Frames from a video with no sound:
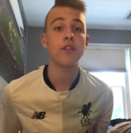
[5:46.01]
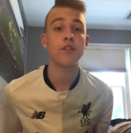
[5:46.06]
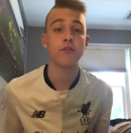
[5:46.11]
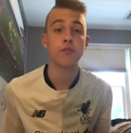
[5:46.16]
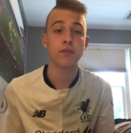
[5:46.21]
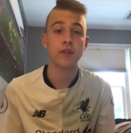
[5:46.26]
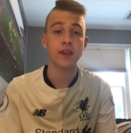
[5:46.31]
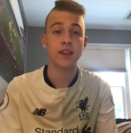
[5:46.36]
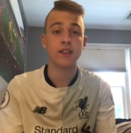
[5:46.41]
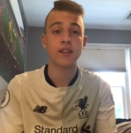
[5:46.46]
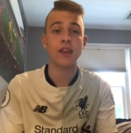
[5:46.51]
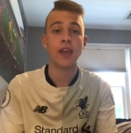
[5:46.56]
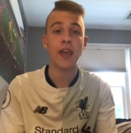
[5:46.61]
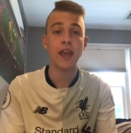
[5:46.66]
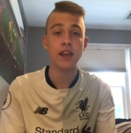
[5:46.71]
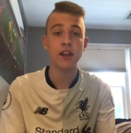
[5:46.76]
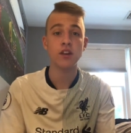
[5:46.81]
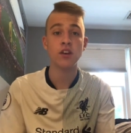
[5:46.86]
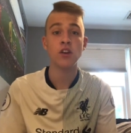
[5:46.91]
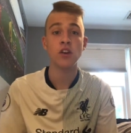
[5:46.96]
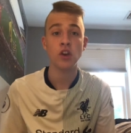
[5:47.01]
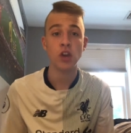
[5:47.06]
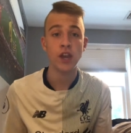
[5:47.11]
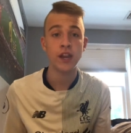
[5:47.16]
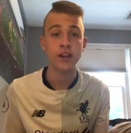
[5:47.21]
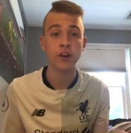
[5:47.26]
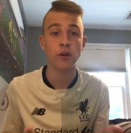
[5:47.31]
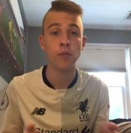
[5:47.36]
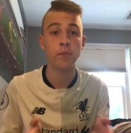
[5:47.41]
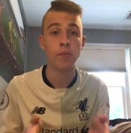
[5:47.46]
through Keita
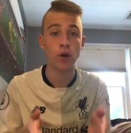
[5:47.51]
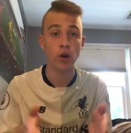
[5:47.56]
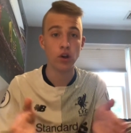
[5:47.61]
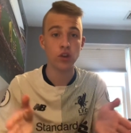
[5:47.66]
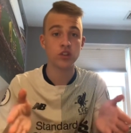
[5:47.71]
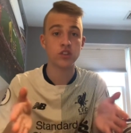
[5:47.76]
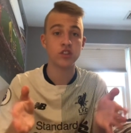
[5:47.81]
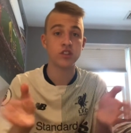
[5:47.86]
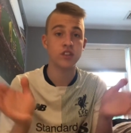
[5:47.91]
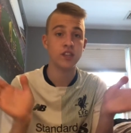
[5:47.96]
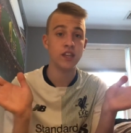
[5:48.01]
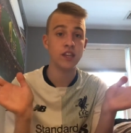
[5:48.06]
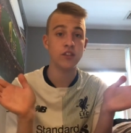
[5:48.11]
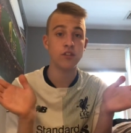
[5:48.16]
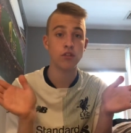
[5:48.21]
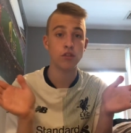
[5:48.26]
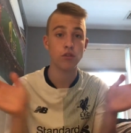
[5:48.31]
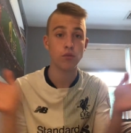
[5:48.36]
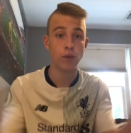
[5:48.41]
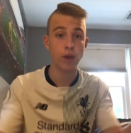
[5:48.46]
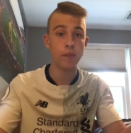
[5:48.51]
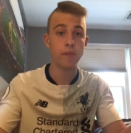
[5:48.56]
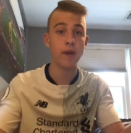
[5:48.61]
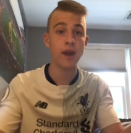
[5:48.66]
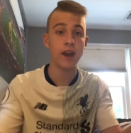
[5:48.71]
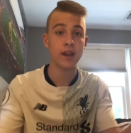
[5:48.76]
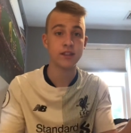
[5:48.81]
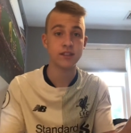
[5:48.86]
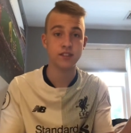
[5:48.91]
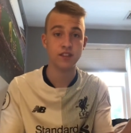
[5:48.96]
and help push to either the right
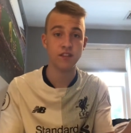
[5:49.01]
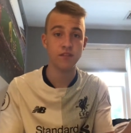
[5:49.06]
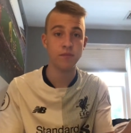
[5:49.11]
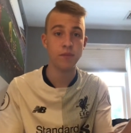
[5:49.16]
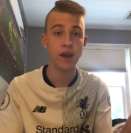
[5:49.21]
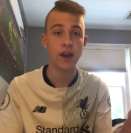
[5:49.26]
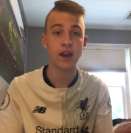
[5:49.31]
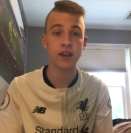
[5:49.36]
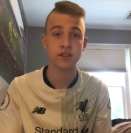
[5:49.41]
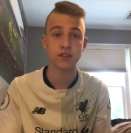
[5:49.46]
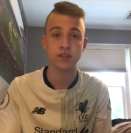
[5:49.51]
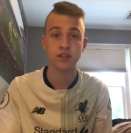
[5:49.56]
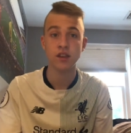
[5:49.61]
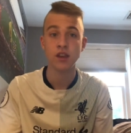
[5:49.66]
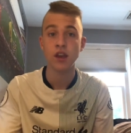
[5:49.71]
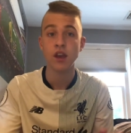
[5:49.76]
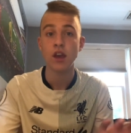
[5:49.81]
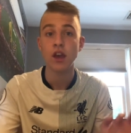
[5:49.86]
backs, left backs,